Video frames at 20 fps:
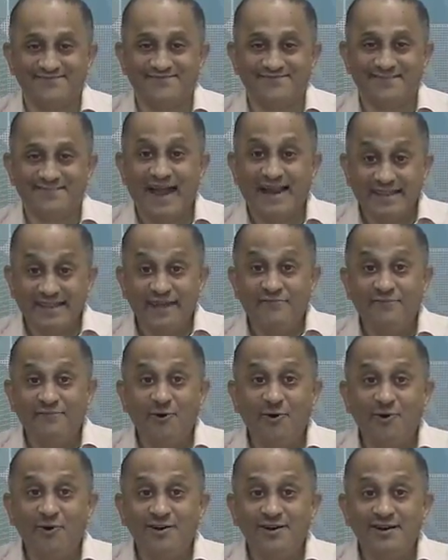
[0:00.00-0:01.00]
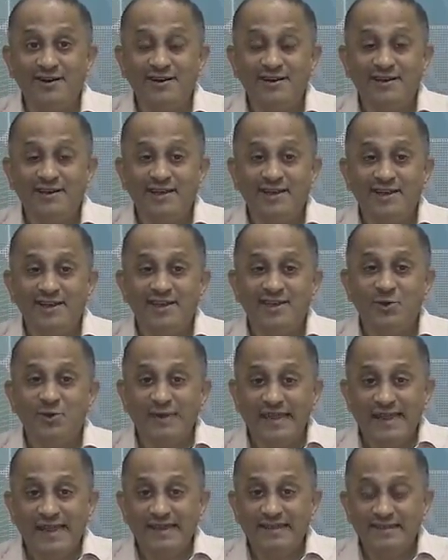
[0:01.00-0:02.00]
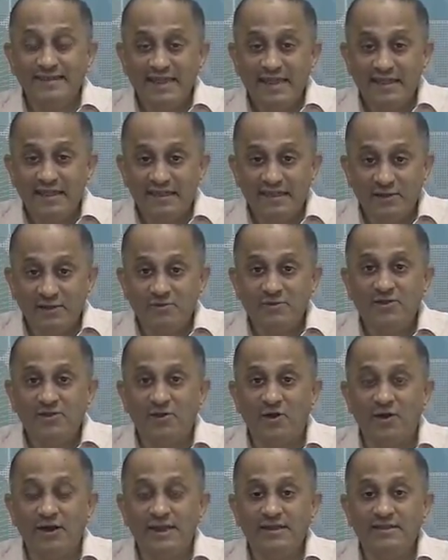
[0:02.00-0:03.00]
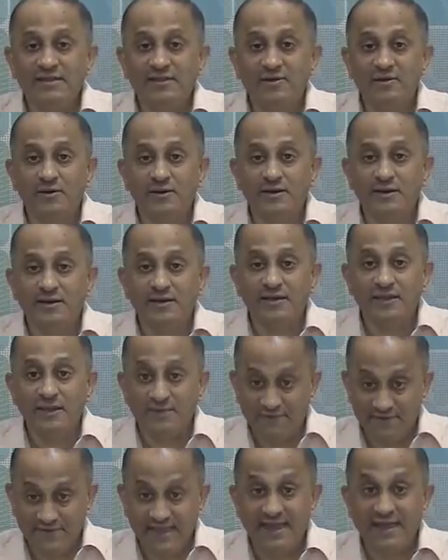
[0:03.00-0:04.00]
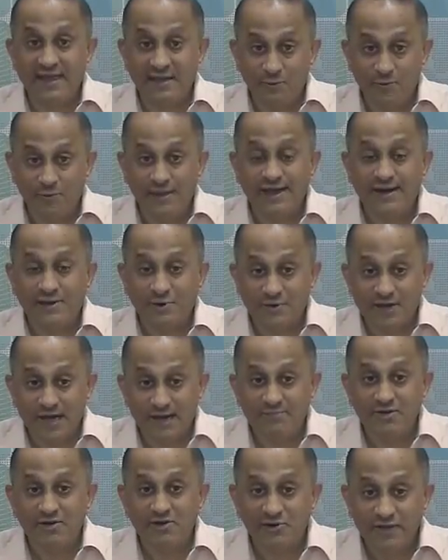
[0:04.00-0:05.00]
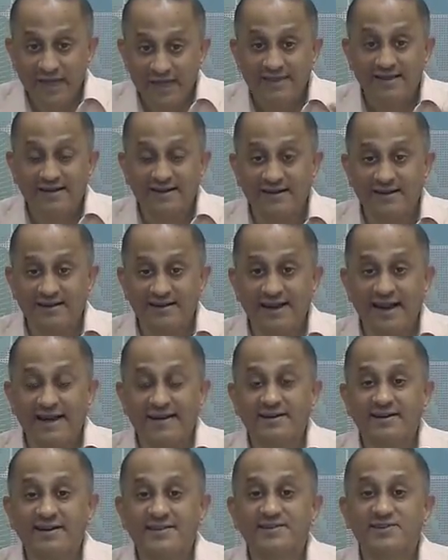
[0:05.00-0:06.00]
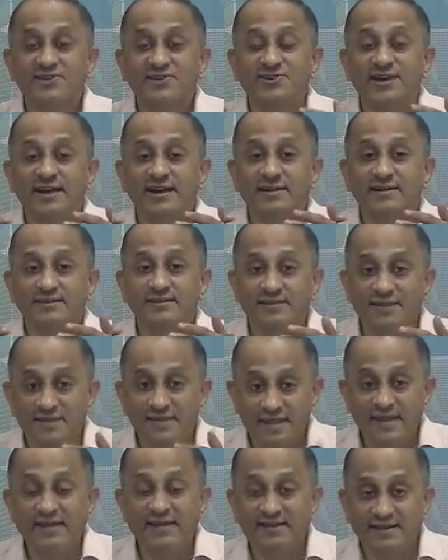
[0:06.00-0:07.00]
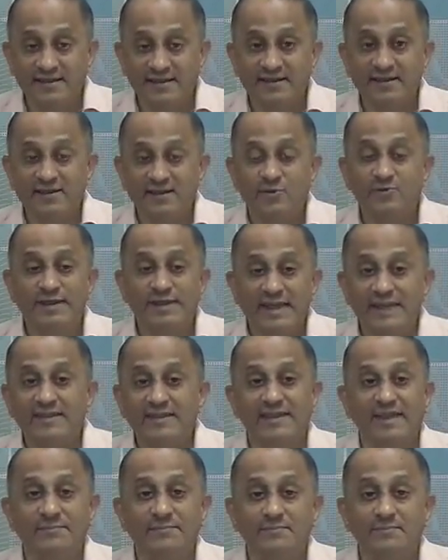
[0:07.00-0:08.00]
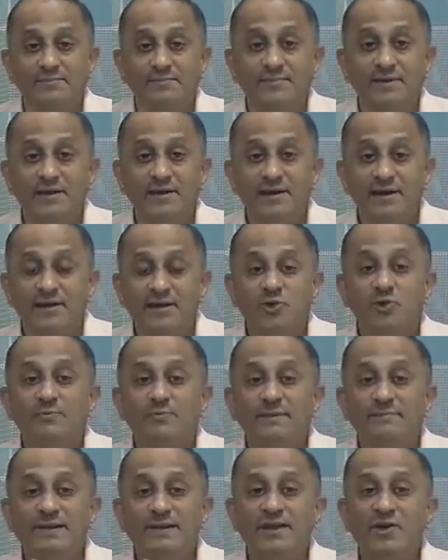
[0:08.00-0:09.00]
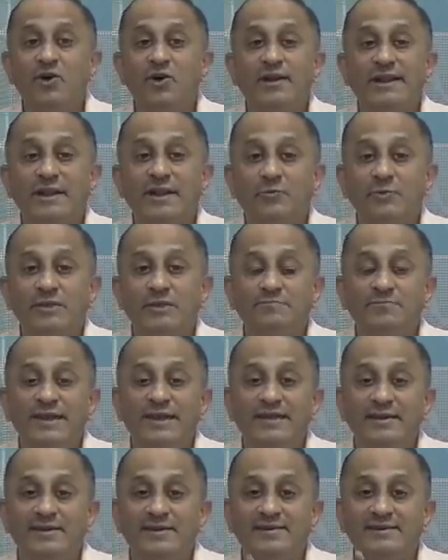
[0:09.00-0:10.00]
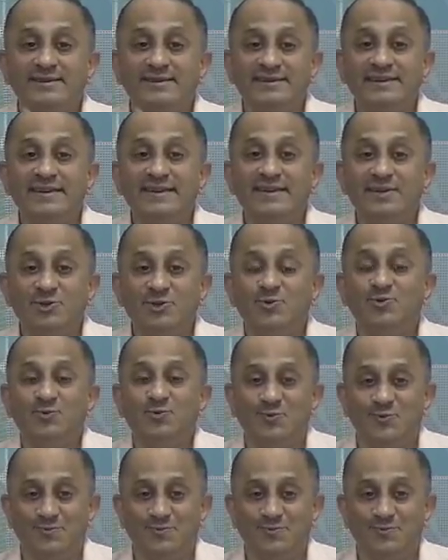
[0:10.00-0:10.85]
And therefore, you need these sinusoids, if they were to come together and construct the signal, you need them to be periodic with period t too.